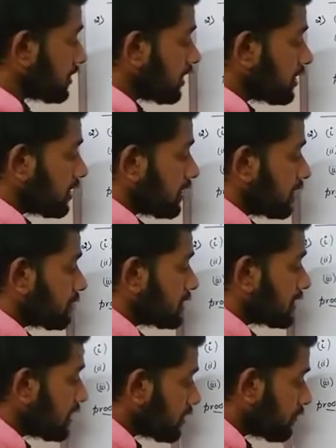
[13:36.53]
that, let
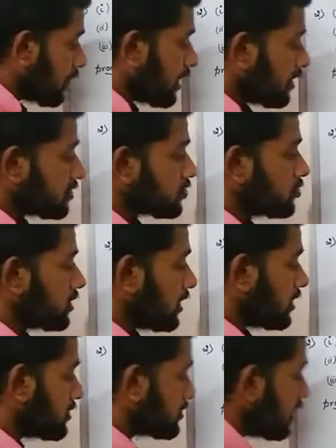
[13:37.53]
me take minus to the
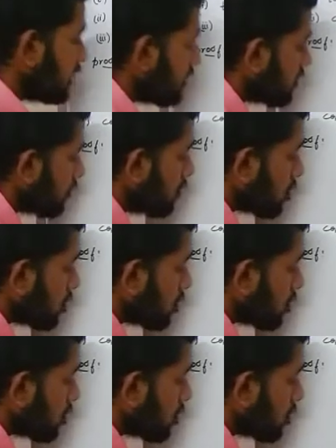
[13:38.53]
other side.